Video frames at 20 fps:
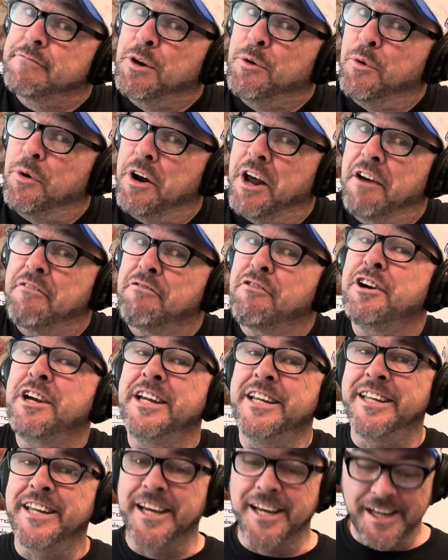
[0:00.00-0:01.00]
whatever
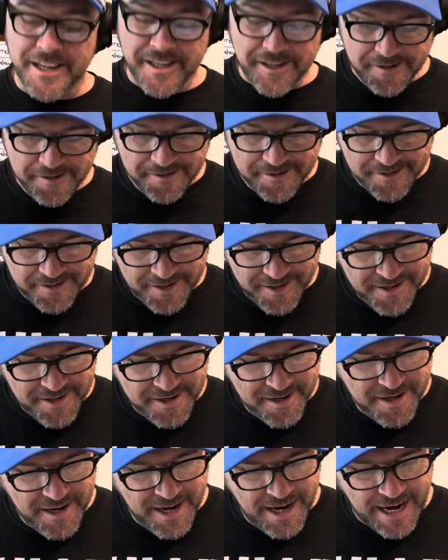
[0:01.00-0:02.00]
he did,
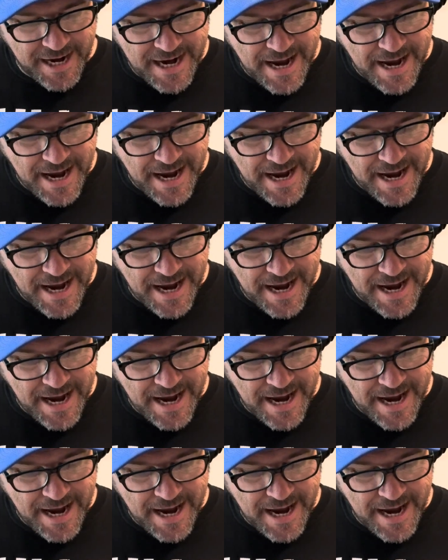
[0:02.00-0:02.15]
he